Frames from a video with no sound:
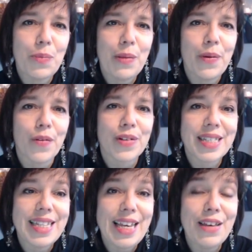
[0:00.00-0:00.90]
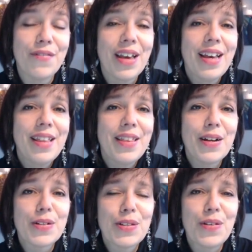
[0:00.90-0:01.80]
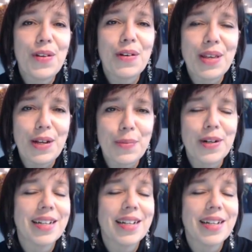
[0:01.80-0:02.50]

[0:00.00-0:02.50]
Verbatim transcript: people receive their studio yearbook.